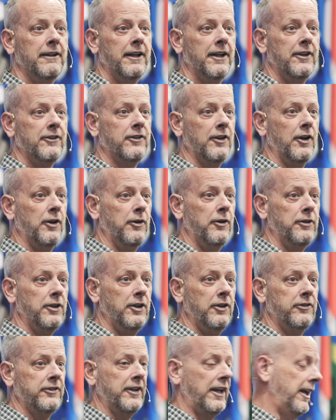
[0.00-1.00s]
And so
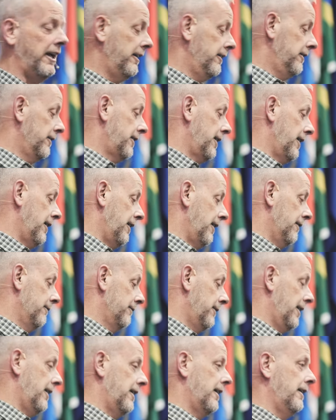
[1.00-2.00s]
you say, okay,
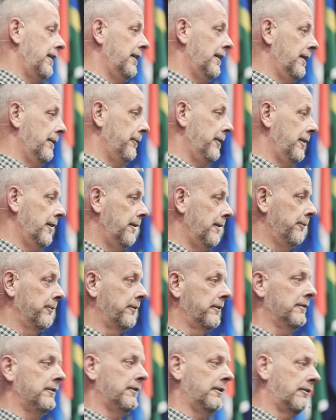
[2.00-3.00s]
not eating the
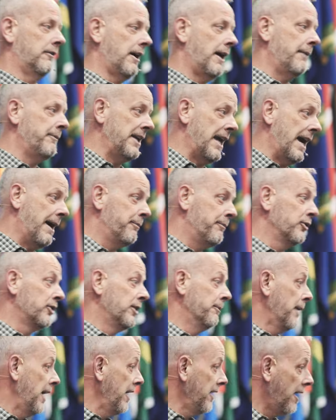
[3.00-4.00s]
M&Ms, and you grab the apple.
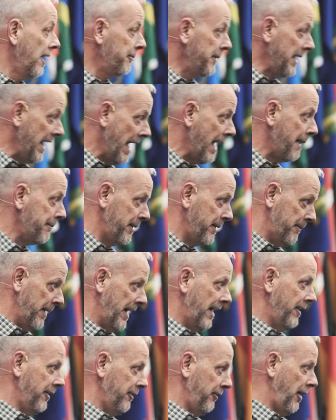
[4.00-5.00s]
You might not be happy
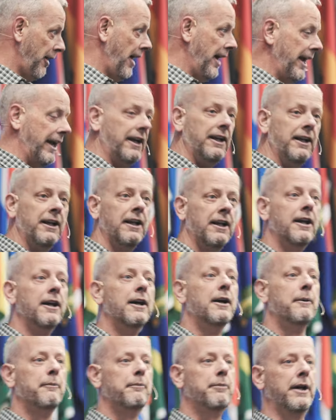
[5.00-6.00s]
about it, right?
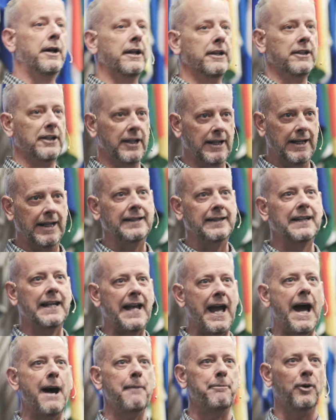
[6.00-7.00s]
But you eat the
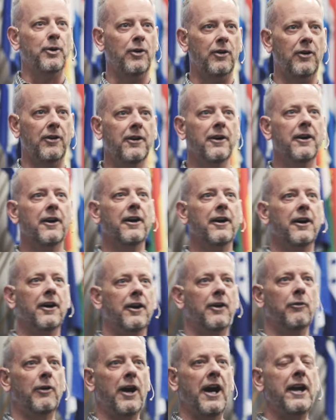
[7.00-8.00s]
apple,
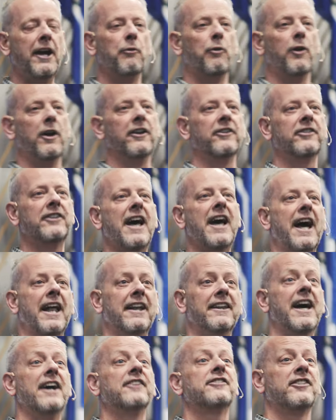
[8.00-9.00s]
right? What is
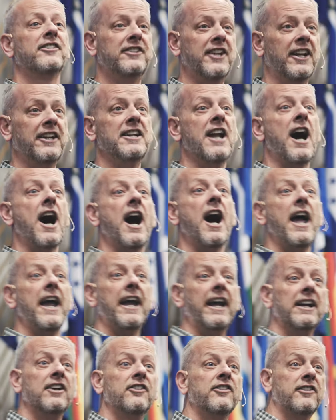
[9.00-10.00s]
that? That's
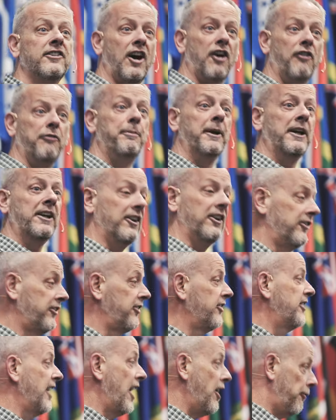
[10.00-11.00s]
denying self because
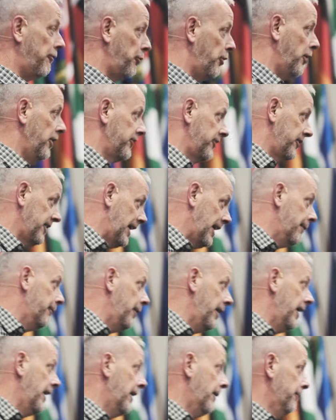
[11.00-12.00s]
self wants the
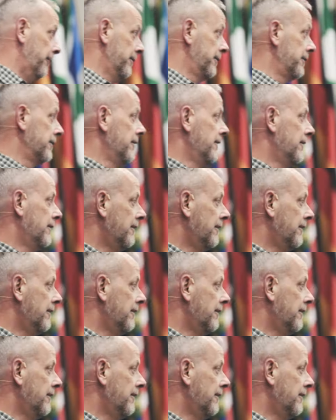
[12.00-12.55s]
M&Ms.